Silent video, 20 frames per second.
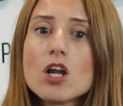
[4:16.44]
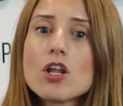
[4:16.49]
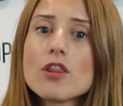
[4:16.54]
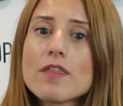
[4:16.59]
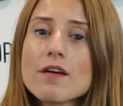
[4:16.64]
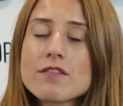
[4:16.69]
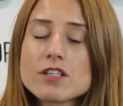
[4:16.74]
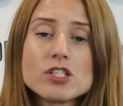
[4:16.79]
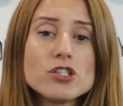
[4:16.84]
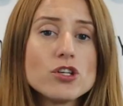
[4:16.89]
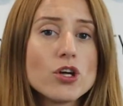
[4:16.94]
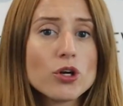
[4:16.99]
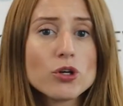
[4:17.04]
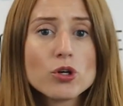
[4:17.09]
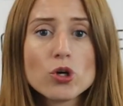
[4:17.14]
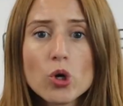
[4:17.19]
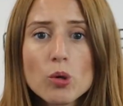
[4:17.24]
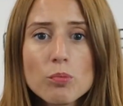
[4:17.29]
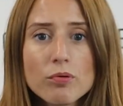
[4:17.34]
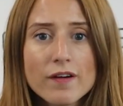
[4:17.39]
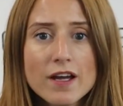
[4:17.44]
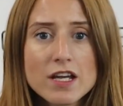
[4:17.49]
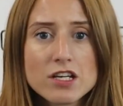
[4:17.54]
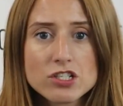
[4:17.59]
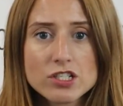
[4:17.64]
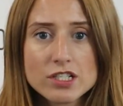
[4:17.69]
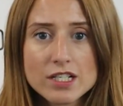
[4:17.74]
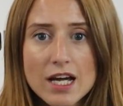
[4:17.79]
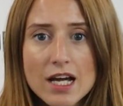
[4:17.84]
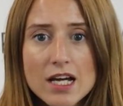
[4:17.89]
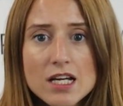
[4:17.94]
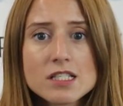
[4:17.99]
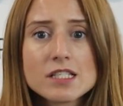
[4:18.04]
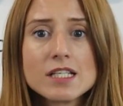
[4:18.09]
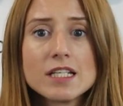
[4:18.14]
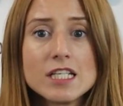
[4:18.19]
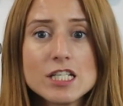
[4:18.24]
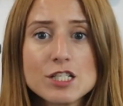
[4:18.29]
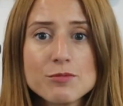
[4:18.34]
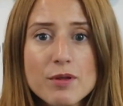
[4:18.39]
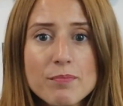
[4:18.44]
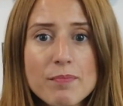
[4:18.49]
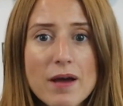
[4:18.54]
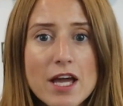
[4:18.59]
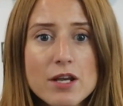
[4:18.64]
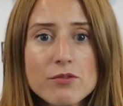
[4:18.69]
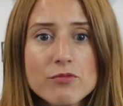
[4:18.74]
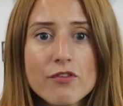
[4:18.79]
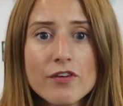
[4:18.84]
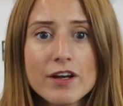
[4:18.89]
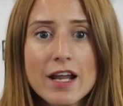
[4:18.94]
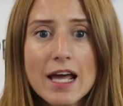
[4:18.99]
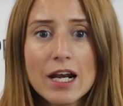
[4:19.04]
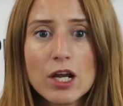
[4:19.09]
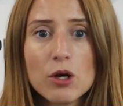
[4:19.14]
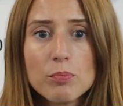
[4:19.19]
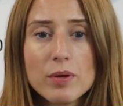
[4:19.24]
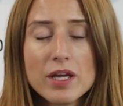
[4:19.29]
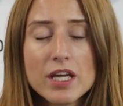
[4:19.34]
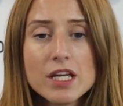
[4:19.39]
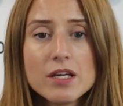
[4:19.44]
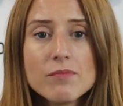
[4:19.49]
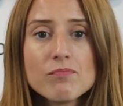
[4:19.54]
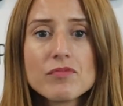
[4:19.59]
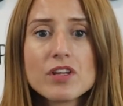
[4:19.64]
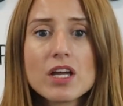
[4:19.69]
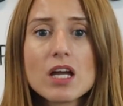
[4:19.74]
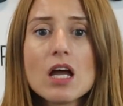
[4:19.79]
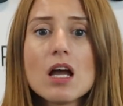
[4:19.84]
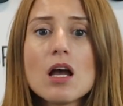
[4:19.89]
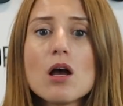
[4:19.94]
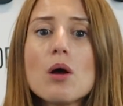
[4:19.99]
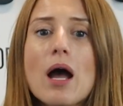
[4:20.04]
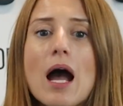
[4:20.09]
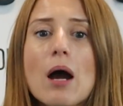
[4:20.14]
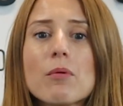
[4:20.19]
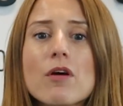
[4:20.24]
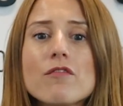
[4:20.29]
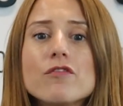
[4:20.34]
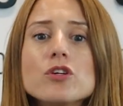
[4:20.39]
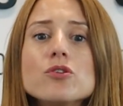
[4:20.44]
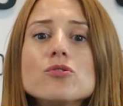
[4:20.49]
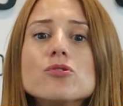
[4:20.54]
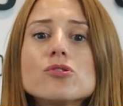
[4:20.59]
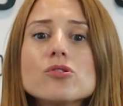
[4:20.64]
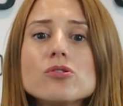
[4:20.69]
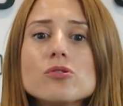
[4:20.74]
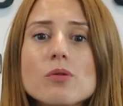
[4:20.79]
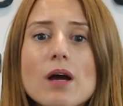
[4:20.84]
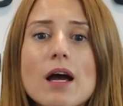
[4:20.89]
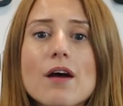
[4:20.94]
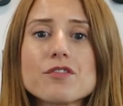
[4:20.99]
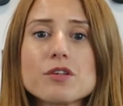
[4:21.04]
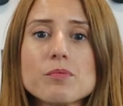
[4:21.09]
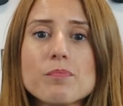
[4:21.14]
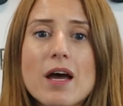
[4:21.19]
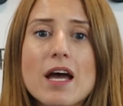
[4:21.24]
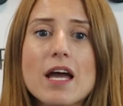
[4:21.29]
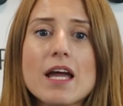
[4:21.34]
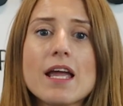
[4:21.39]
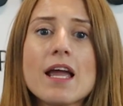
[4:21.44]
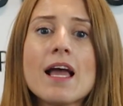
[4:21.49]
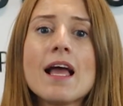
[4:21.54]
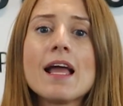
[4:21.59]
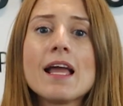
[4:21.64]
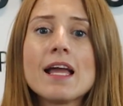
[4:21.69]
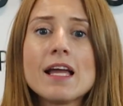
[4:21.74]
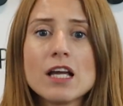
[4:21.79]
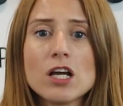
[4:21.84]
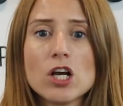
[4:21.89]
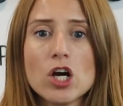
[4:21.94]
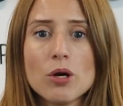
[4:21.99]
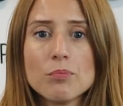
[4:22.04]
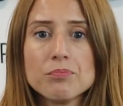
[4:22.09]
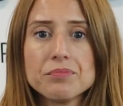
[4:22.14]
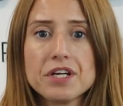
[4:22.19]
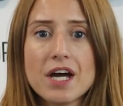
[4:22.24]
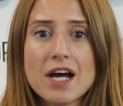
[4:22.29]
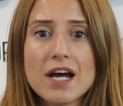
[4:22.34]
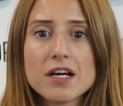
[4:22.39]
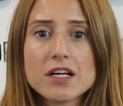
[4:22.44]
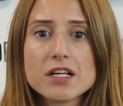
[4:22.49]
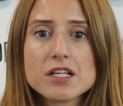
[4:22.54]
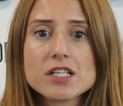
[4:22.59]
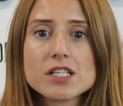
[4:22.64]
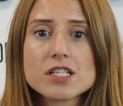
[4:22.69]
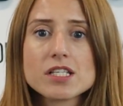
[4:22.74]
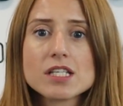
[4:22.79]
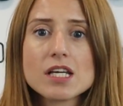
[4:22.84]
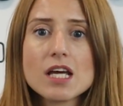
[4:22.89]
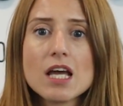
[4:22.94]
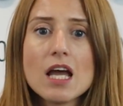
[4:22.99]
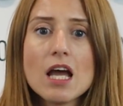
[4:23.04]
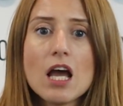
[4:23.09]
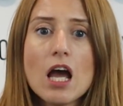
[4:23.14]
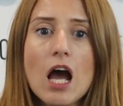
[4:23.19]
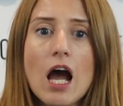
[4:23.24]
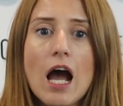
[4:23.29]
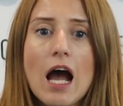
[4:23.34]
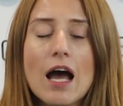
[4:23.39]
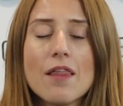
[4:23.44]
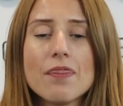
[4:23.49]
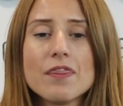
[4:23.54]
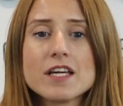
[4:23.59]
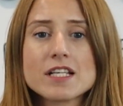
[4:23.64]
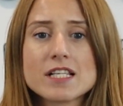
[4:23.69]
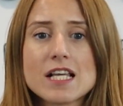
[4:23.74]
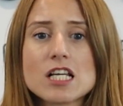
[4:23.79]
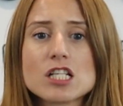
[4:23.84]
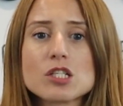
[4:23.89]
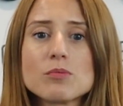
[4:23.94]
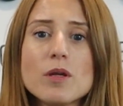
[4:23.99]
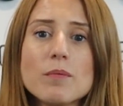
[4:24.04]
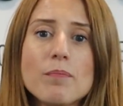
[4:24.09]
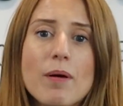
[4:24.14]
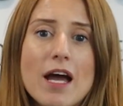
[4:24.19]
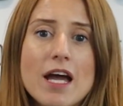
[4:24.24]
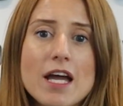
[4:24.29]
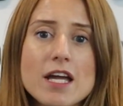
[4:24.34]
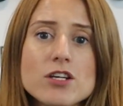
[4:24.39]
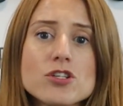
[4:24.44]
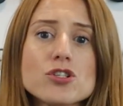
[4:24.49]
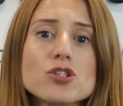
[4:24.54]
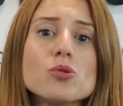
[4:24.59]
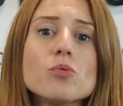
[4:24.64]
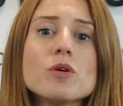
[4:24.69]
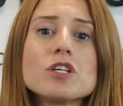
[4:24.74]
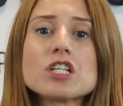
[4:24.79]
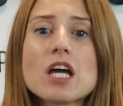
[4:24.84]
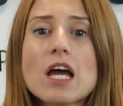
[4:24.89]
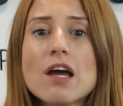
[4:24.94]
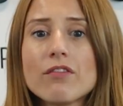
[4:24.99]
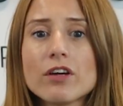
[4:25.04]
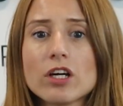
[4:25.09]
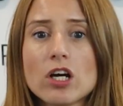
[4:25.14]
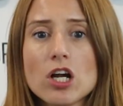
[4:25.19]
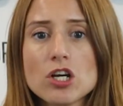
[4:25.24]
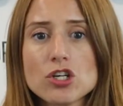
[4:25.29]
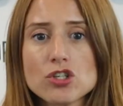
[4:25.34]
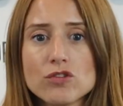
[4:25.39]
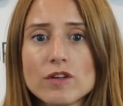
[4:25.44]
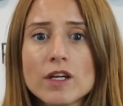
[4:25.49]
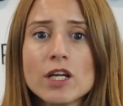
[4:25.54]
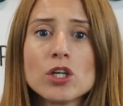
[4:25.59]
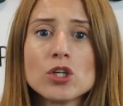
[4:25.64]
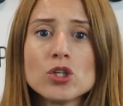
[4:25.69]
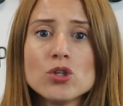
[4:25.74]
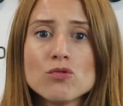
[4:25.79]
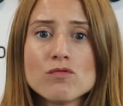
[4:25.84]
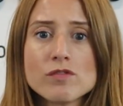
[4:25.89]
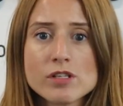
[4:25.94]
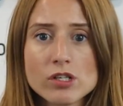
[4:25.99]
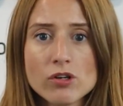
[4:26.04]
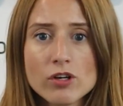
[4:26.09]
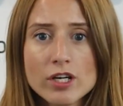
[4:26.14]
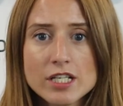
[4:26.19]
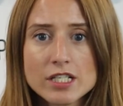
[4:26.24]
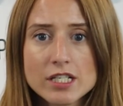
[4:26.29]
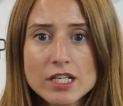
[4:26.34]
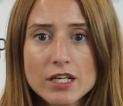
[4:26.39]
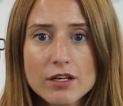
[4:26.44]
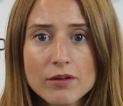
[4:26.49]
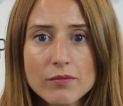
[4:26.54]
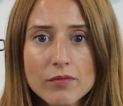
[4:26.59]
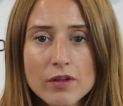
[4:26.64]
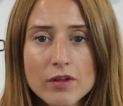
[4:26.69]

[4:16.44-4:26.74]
There is no corporation tax that needs to be paid for an LLP. However, you do have to pay income tax, and this has to be paid to whichever country you reside in.